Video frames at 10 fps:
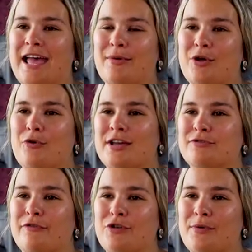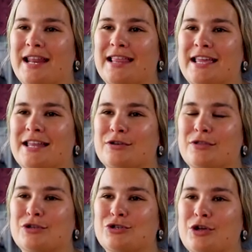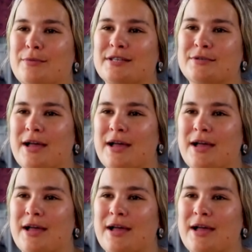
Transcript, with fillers: and we always review it at the end of the term as